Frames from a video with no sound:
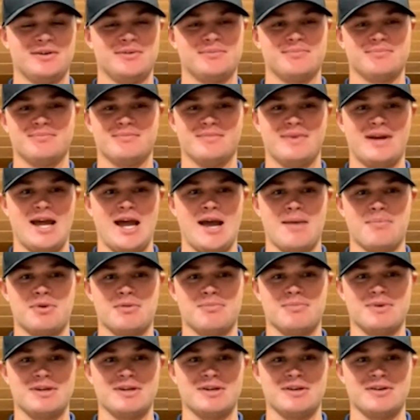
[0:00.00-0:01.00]
I'm happy to
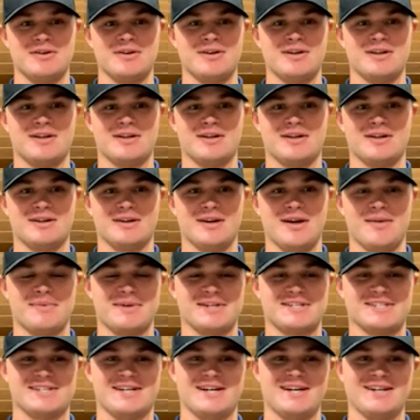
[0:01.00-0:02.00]
be here, and I'm
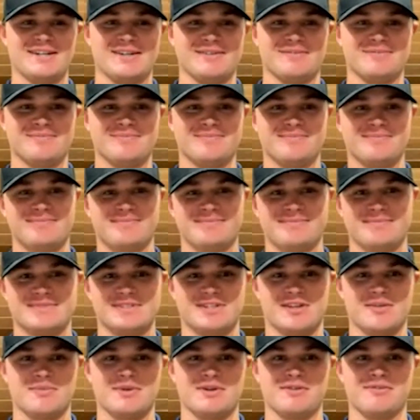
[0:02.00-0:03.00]
excited. It's
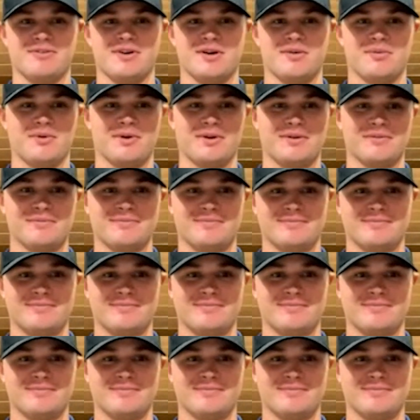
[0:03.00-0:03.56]
gonna be a fun one.